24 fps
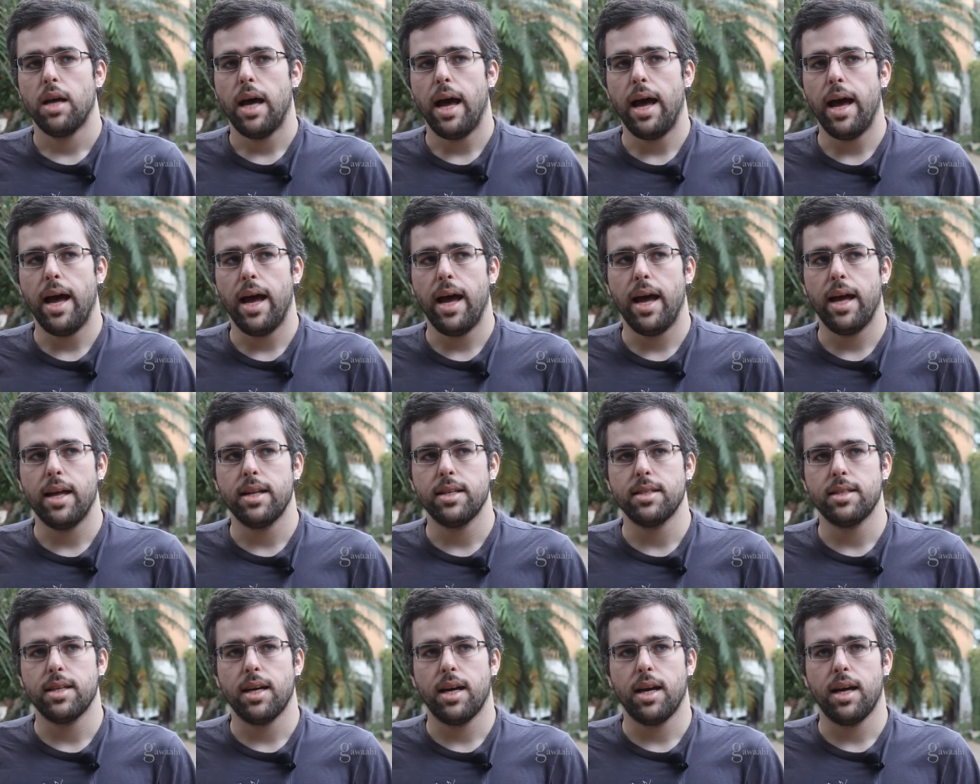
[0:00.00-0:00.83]

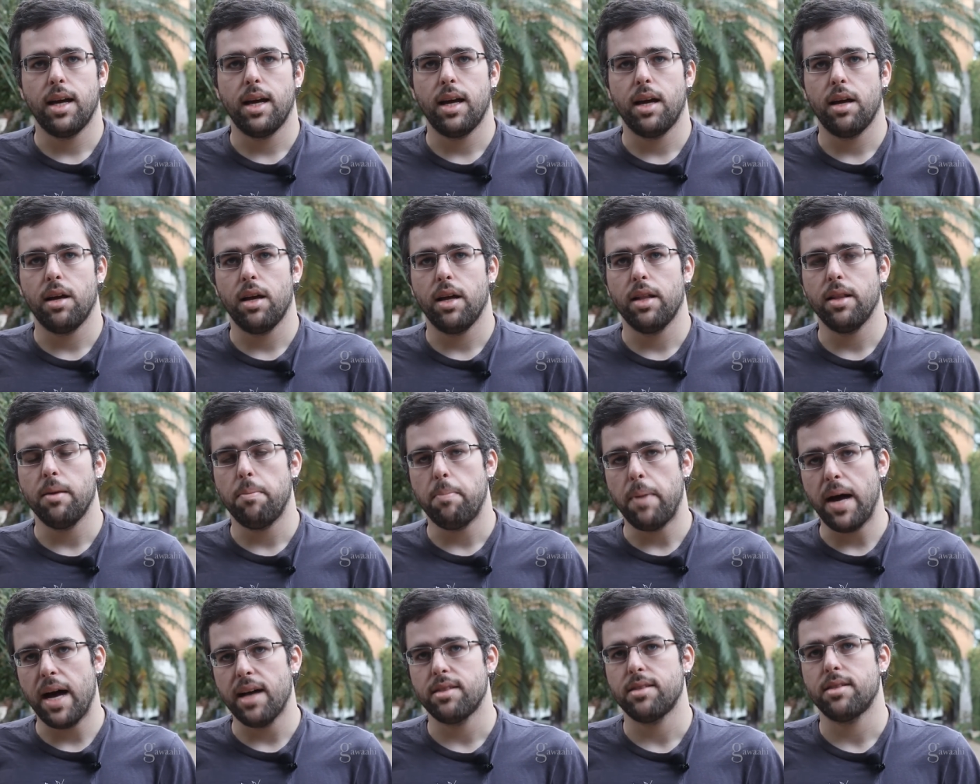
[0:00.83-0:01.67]
And in the
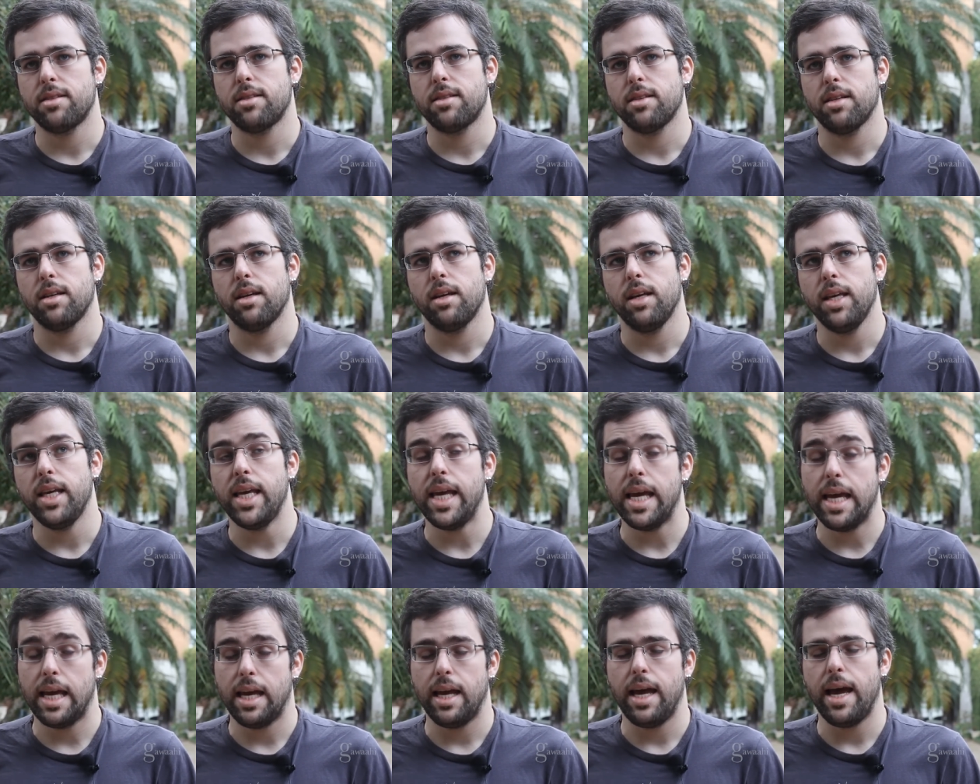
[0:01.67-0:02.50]
past
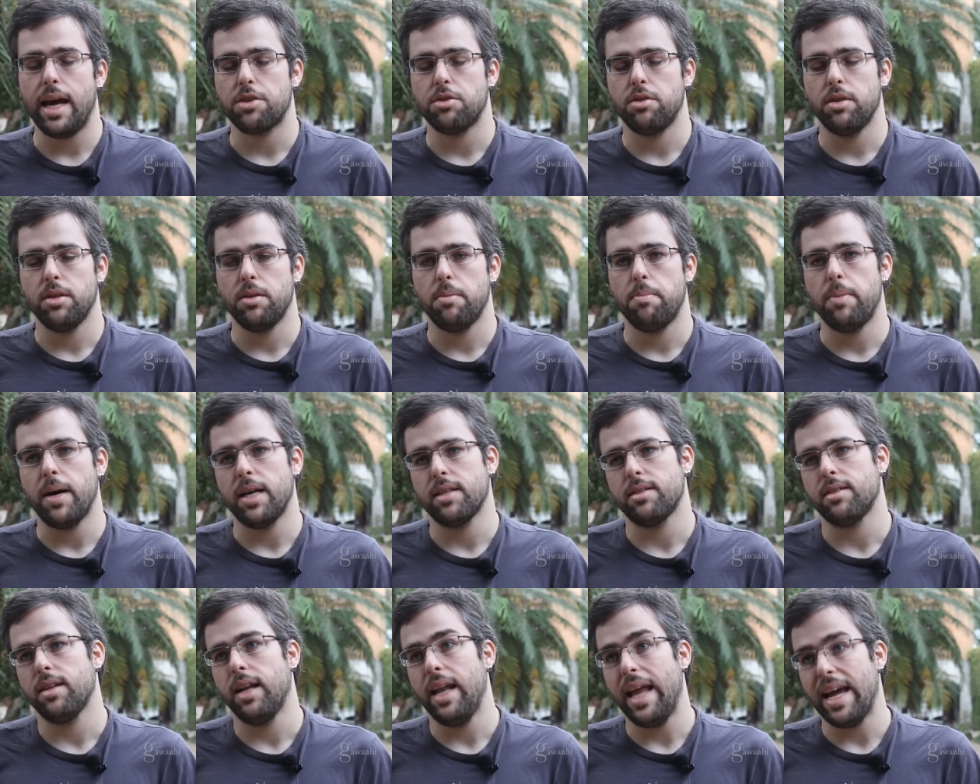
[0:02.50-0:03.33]
year, actually, the
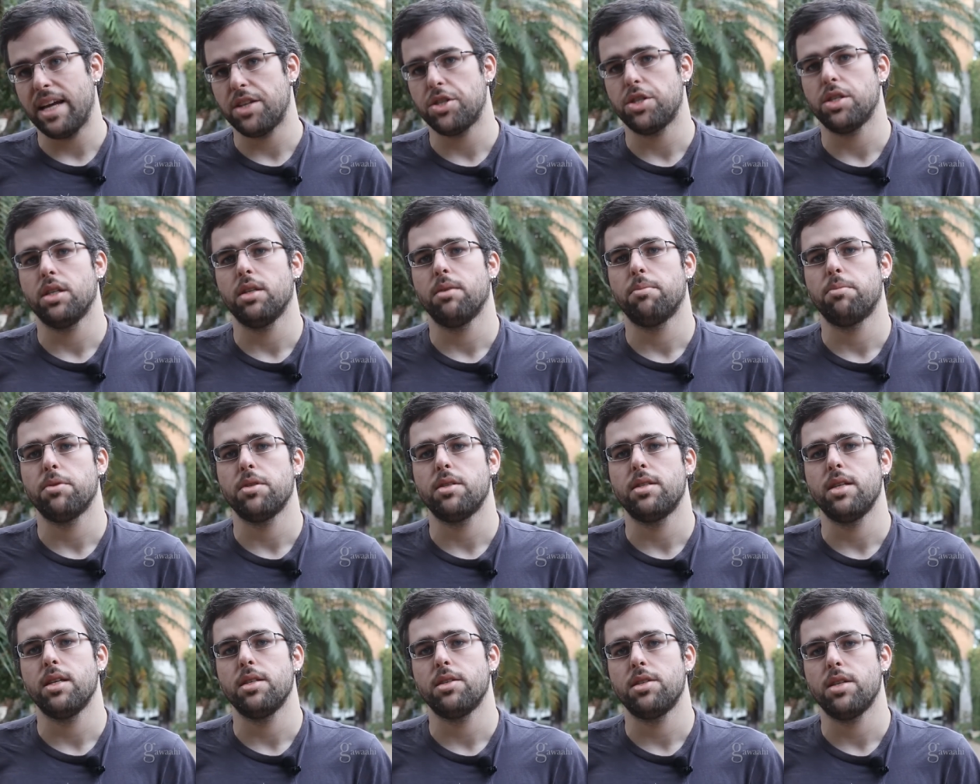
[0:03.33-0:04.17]
past election,
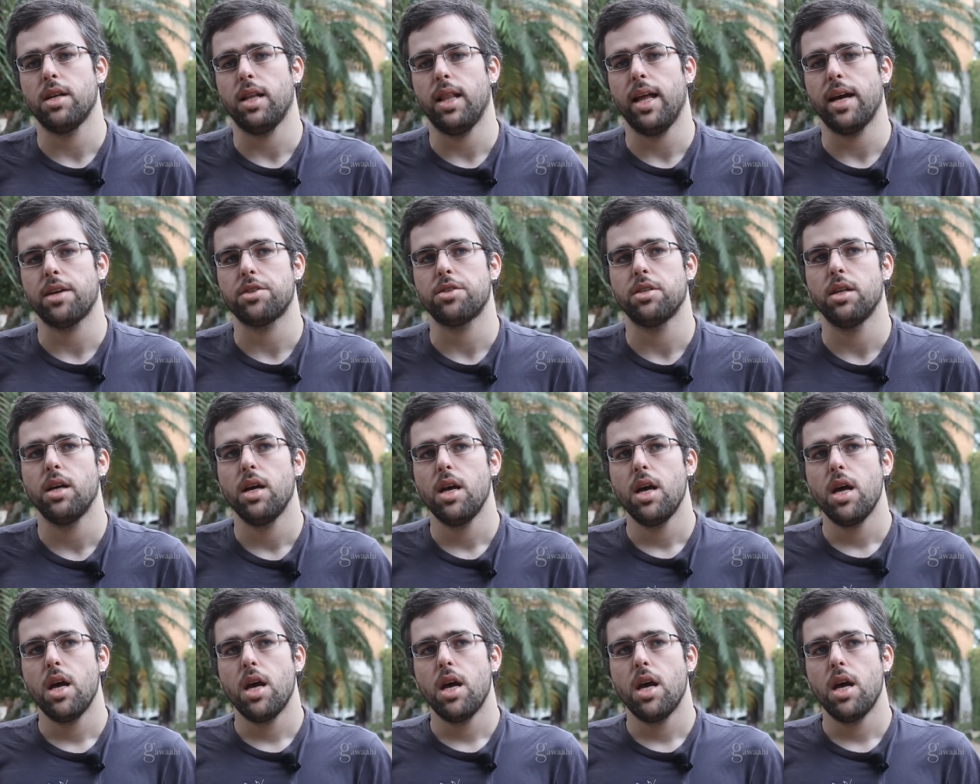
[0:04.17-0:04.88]
presidential election,